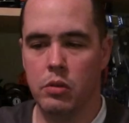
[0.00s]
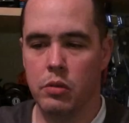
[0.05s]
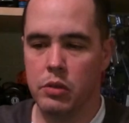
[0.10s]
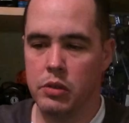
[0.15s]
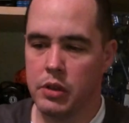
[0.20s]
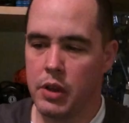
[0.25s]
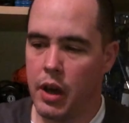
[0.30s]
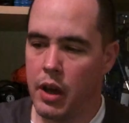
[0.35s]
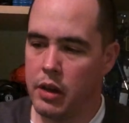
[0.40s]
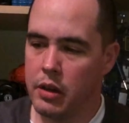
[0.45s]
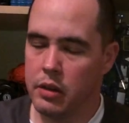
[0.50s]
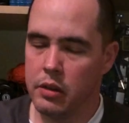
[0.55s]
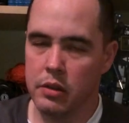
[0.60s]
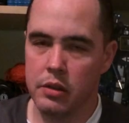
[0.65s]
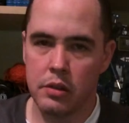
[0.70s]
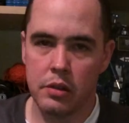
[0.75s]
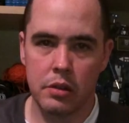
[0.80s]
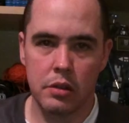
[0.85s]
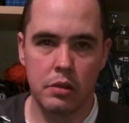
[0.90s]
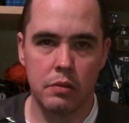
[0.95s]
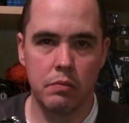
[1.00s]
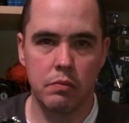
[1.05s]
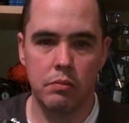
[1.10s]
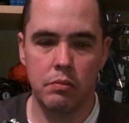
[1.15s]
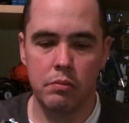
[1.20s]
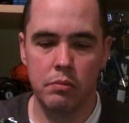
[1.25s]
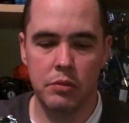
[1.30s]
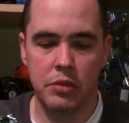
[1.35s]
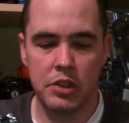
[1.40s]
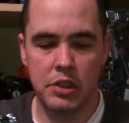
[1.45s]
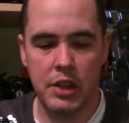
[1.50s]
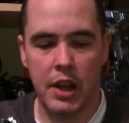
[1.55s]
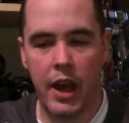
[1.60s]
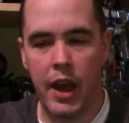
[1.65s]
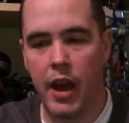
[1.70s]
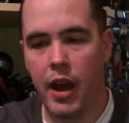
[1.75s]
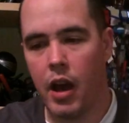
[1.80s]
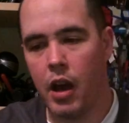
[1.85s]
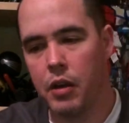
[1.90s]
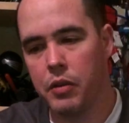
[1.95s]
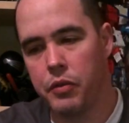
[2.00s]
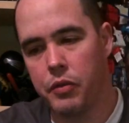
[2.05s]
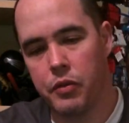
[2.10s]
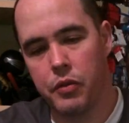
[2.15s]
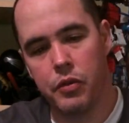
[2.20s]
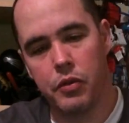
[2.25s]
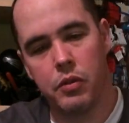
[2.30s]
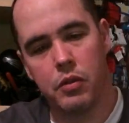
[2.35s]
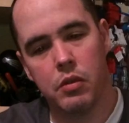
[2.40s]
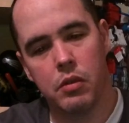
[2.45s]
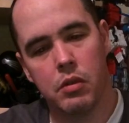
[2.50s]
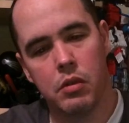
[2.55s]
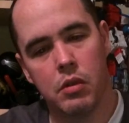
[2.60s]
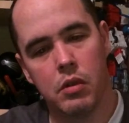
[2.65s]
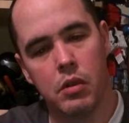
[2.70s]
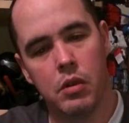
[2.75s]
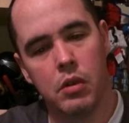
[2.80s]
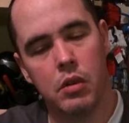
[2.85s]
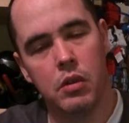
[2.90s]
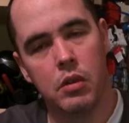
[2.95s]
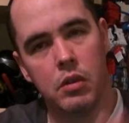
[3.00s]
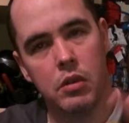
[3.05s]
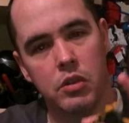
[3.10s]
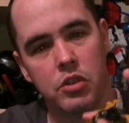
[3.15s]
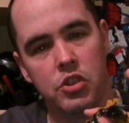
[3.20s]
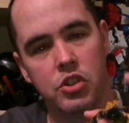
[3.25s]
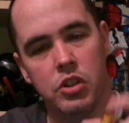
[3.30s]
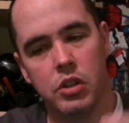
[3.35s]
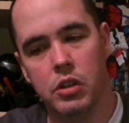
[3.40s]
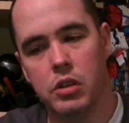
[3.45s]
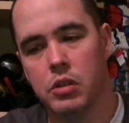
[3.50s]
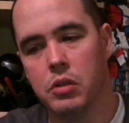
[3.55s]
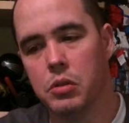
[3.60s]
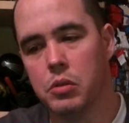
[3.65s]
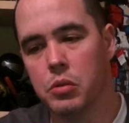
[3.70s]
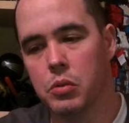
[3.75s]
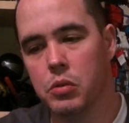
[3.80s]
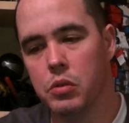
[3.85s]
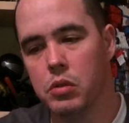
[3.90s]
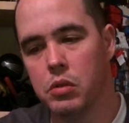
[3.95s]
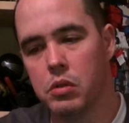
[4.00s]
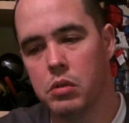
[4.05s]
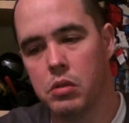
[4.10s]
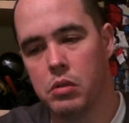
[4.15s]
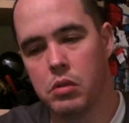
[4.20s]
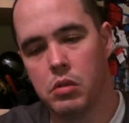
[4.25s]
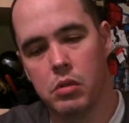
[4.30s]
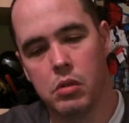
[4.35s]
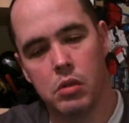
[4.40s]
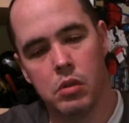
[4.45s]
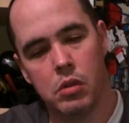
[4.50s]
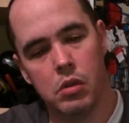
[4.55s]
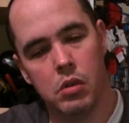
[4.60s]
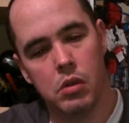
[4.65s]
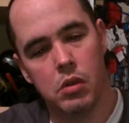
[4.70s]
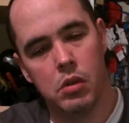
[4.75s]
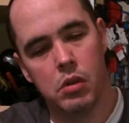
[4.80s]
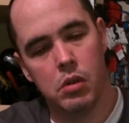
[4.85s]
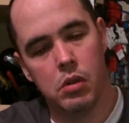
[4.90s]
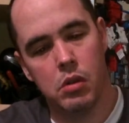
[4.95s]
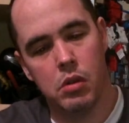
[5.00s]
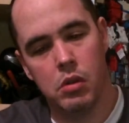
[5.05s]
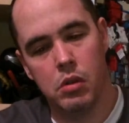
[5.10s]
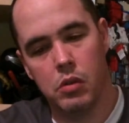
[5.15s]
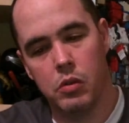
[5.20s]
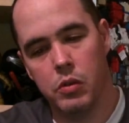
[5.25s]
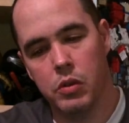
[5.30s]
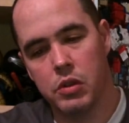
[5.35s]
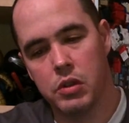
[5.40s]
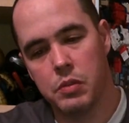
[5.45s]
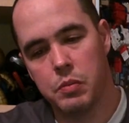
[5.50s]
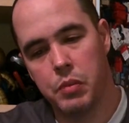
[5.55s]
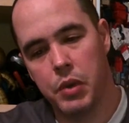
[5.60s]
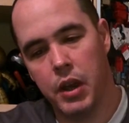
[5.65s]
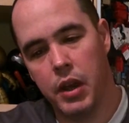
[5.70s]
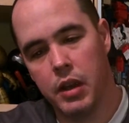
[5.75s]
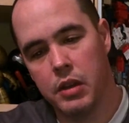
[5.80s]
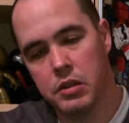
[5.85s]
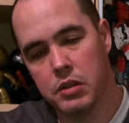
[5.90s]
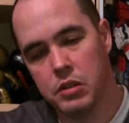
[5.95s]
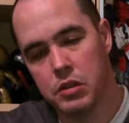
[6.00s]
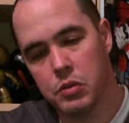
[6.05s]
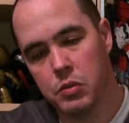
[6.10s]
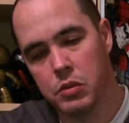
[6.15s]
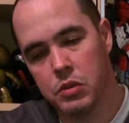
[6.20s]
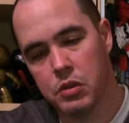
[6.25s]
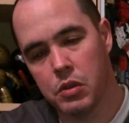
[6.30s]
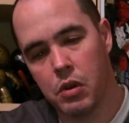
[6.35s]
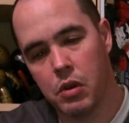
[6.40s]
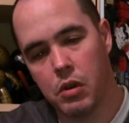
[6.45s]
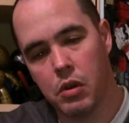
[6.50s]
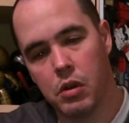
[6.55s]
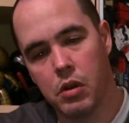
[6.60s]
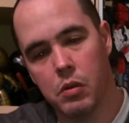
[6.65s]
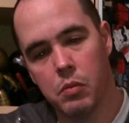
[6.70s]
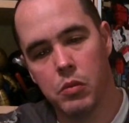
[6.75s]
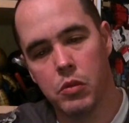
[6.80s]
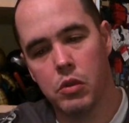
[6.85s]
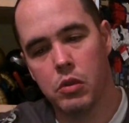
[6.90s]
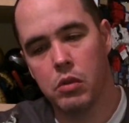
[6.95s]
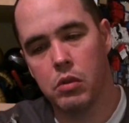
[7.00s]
He's got his staff, shield, which pegs into his arm.